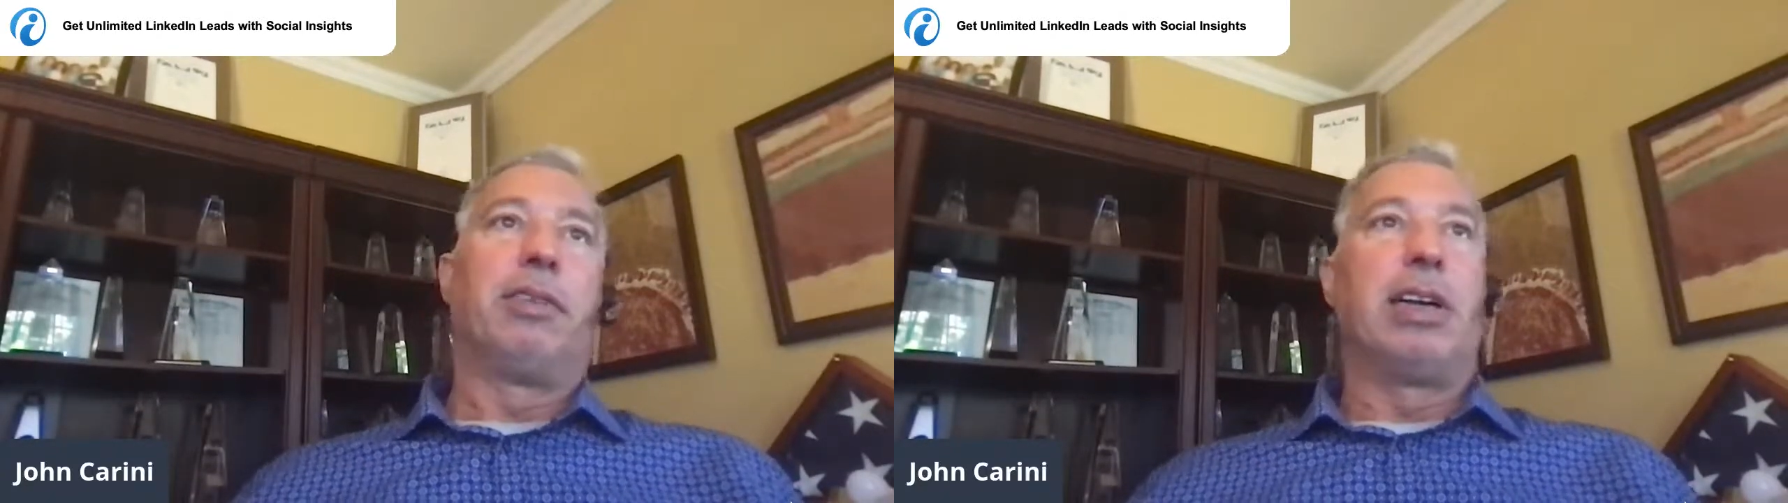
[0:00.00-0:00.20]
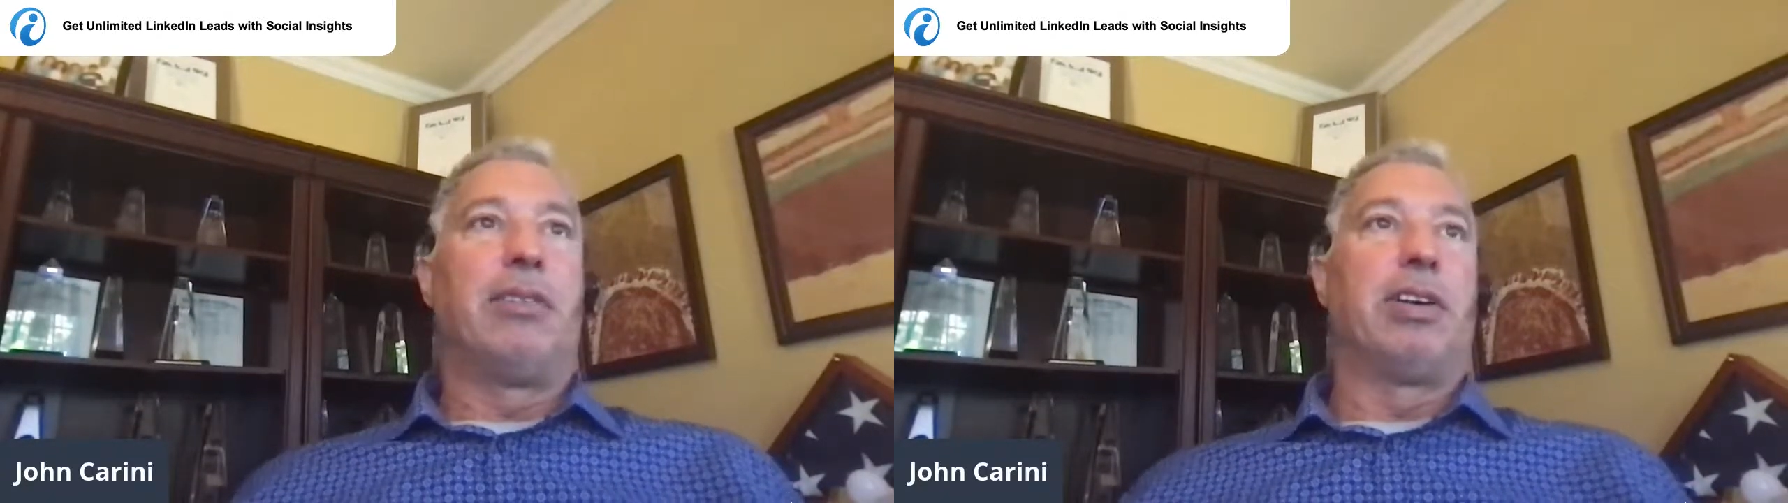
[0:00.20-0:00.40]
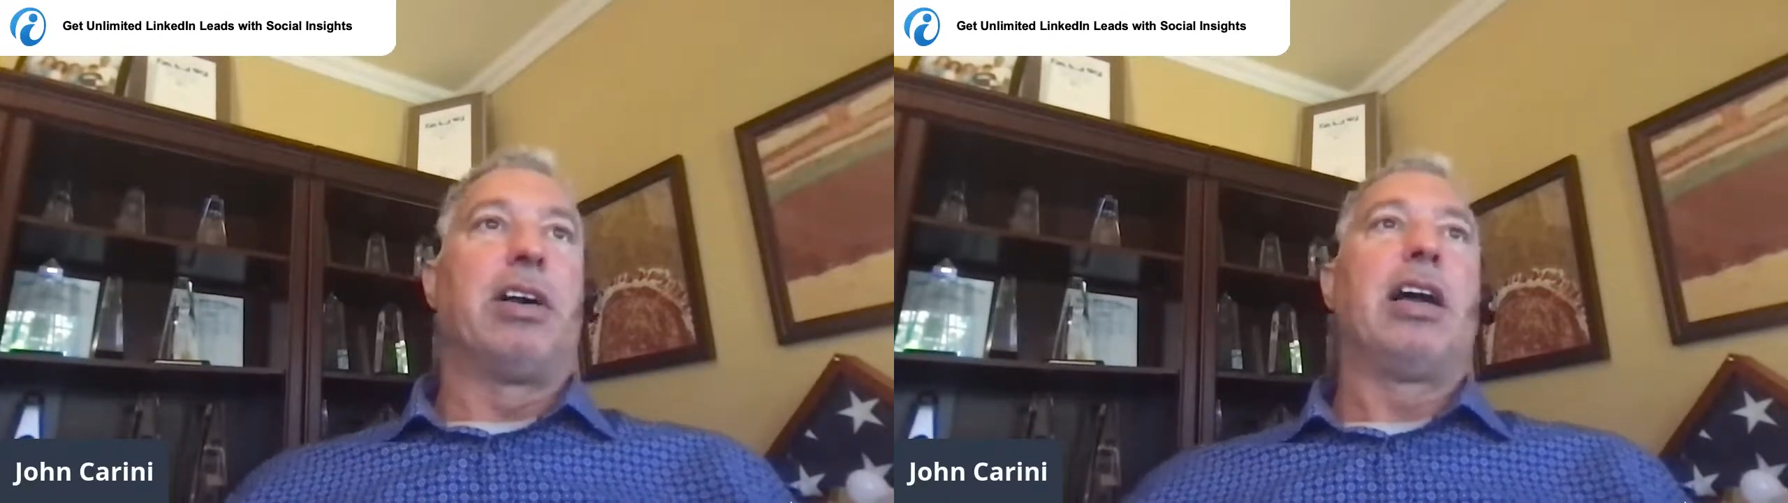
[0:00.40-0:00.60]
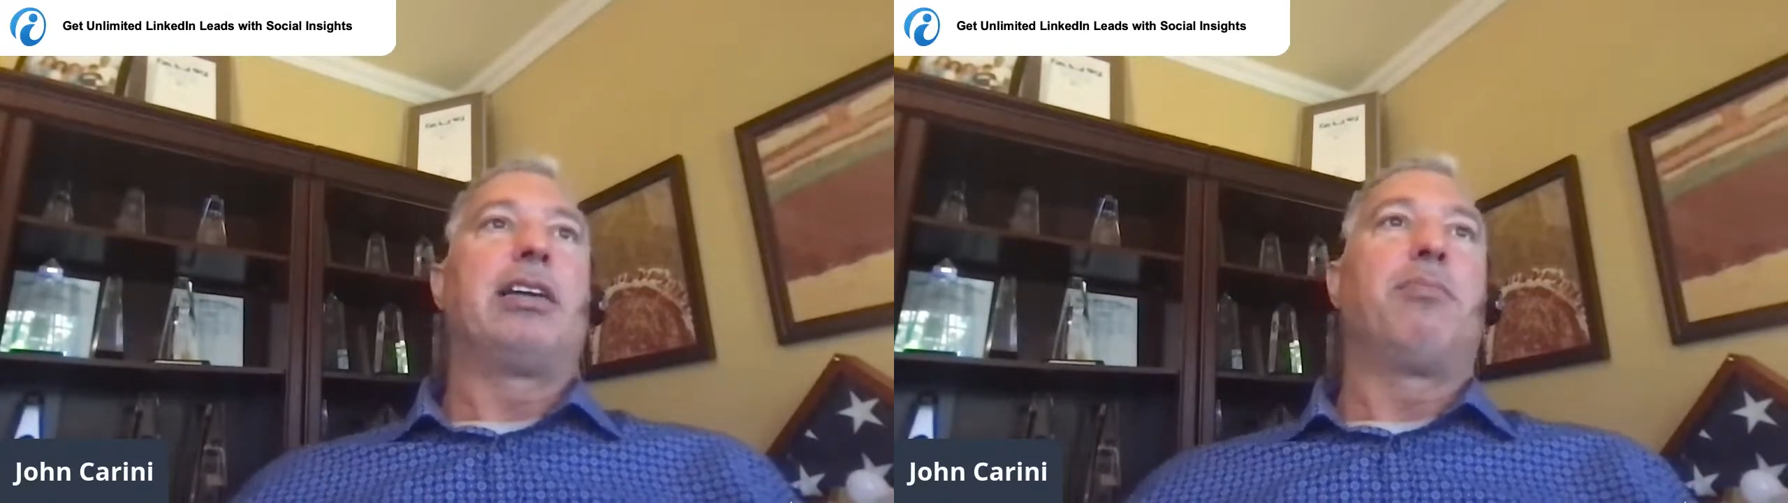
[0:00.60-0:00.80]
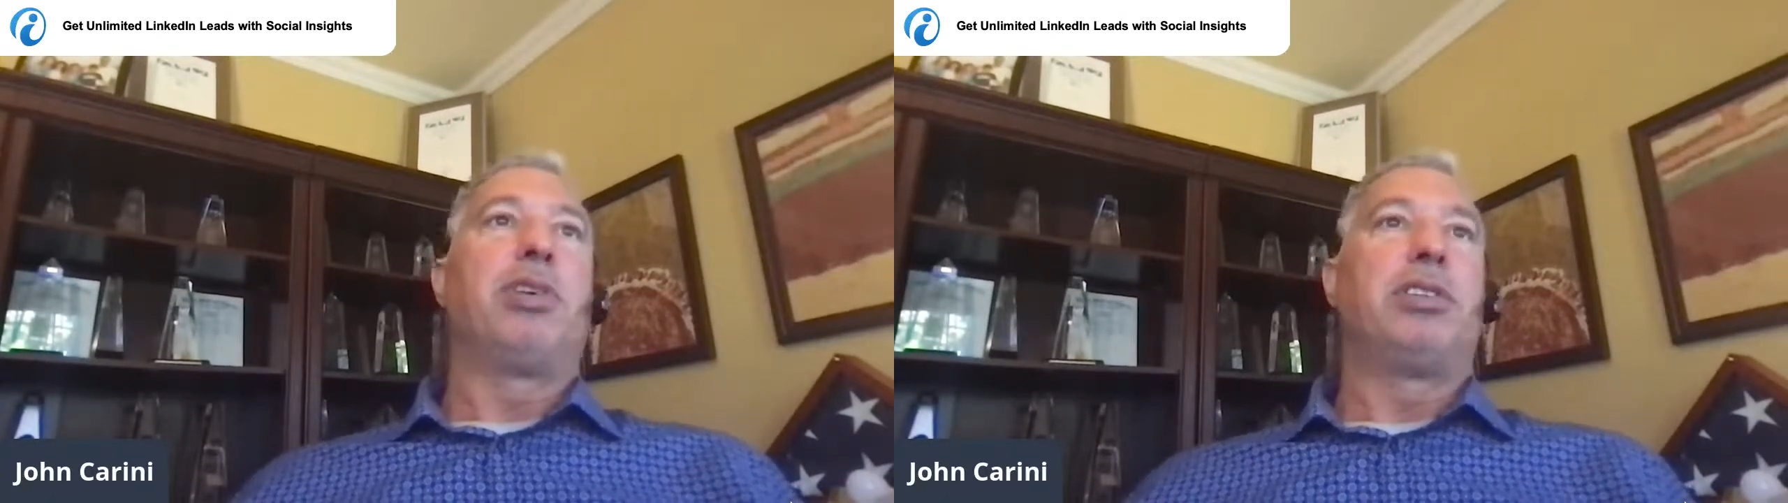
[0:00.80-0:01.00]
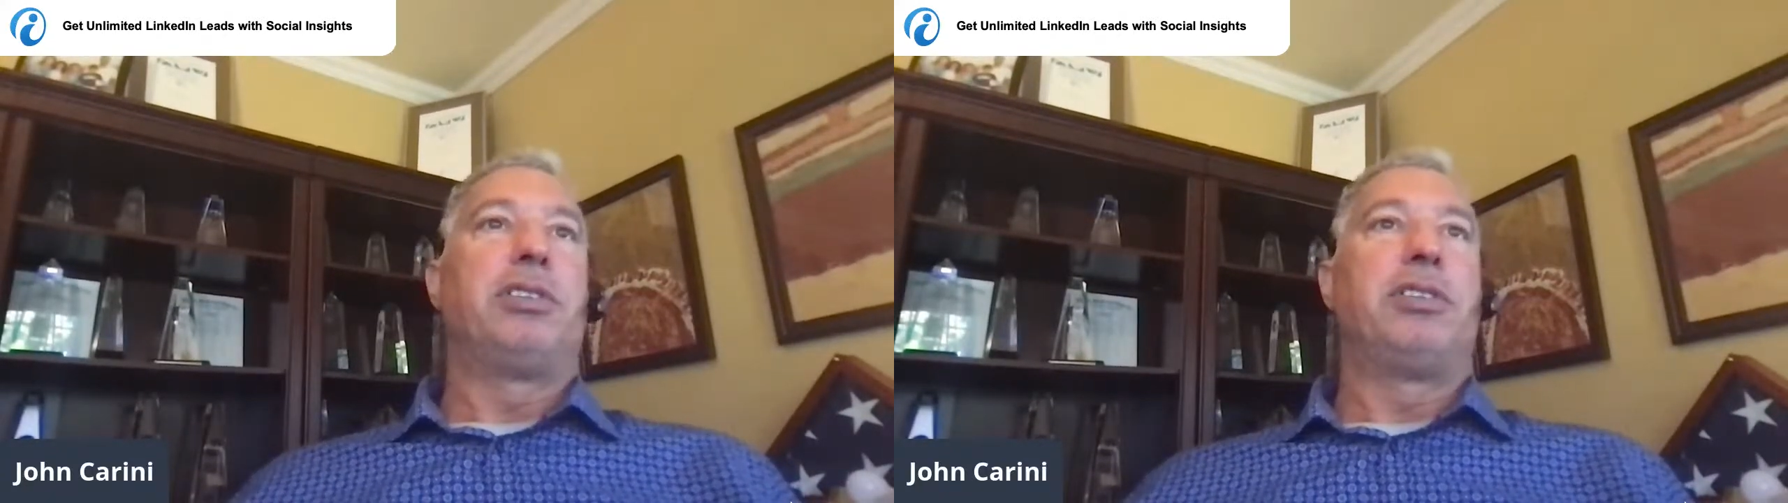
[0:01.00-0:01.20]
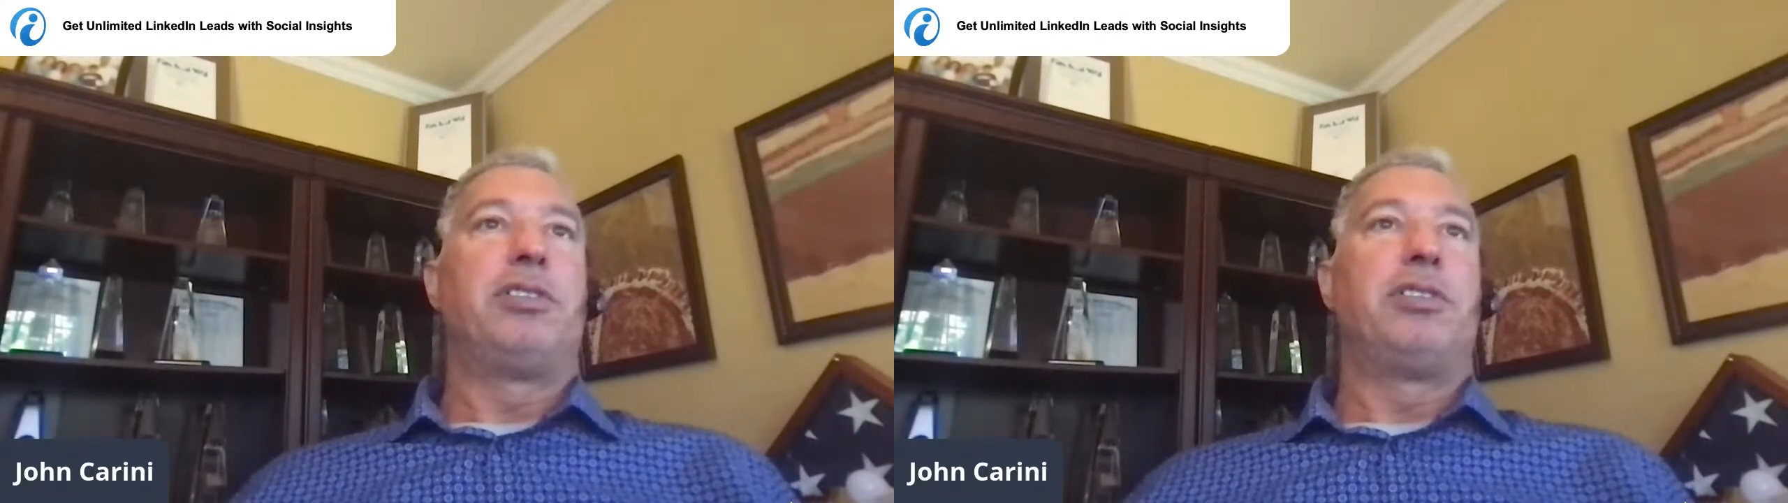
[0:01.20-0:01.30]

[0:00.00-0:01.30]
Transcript: Whatever. I could put